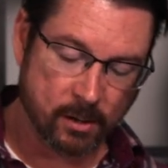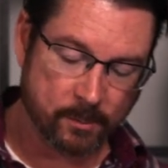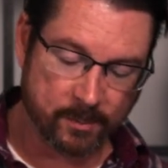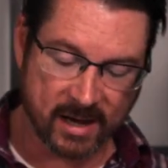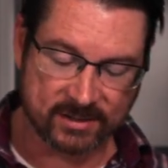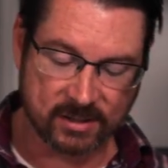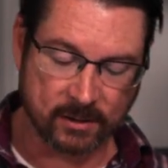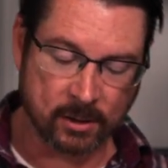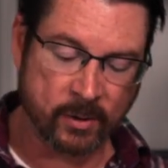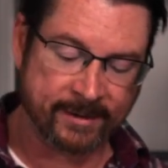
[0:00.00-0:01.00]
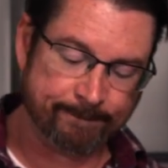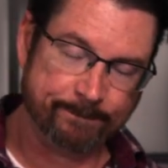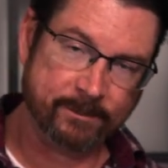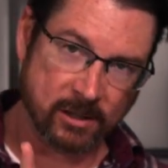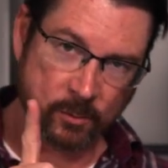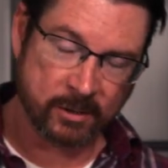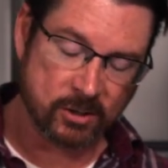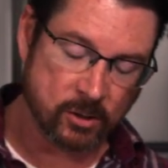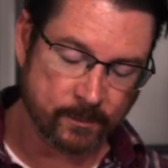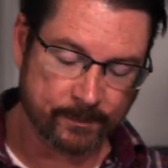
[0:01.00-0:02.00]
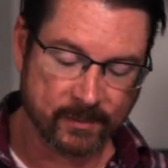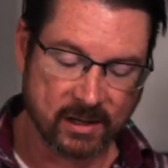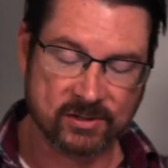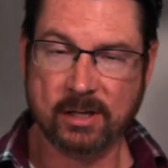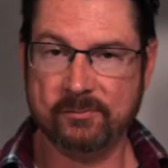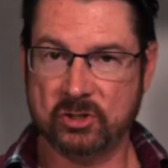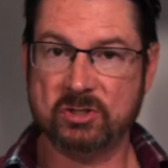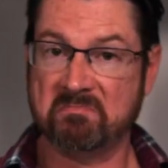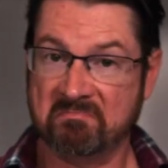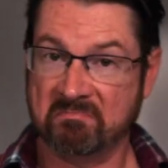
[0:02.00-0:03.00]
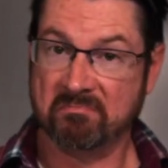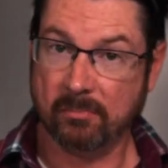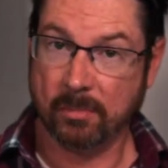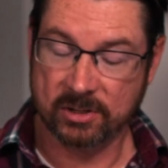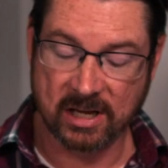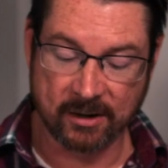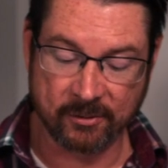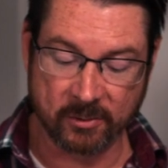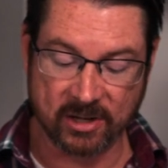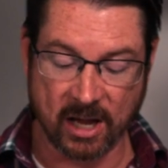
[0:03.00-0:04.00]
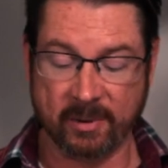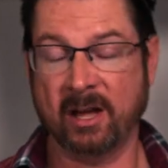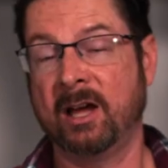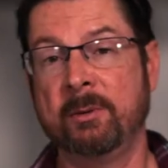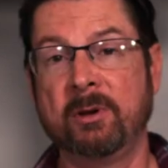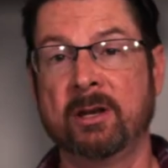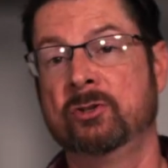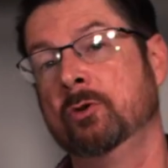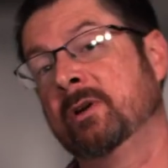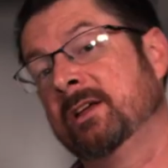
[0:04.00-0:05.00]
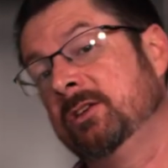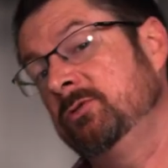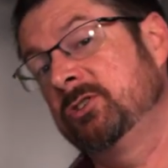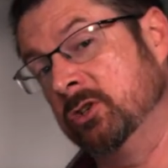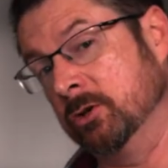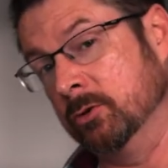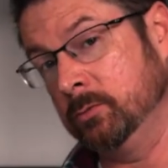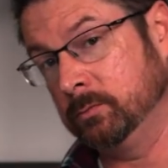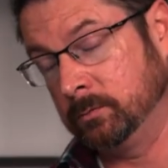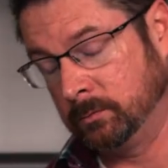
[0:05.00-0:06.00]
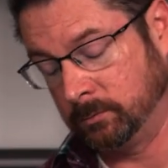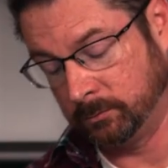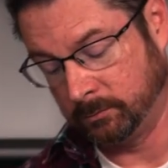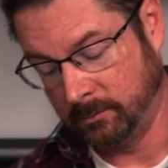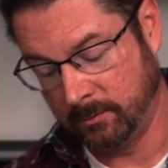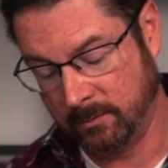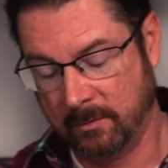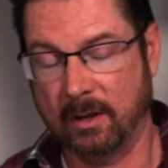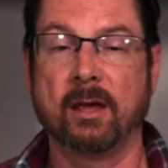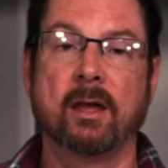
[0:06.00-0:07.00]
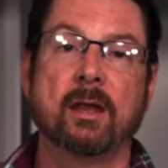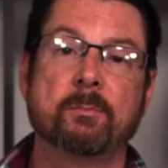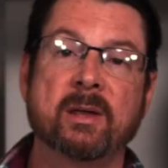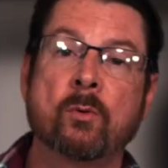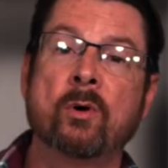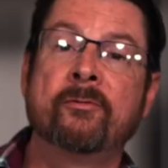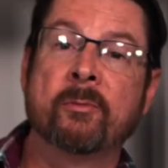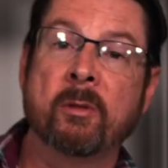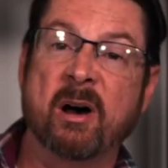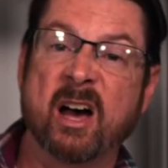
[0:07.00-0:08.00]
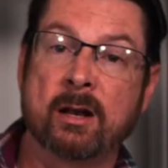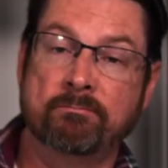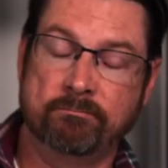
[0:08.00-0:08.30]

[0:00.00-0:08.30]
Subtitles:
Packs, you know what? You know what I'm going to do? Instead of just taking from the top, I'm going to do what I used to do and pick one from the bottom.